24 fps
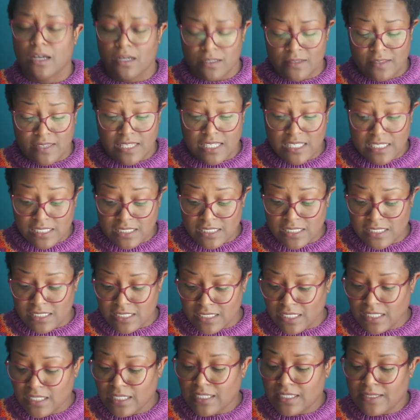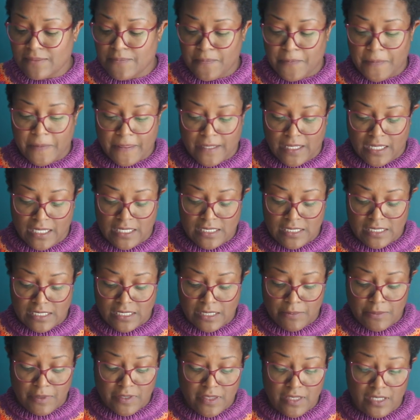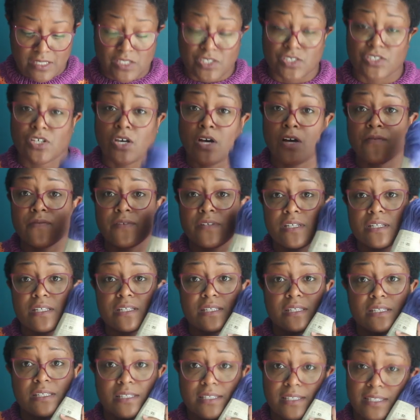this is some of the softest,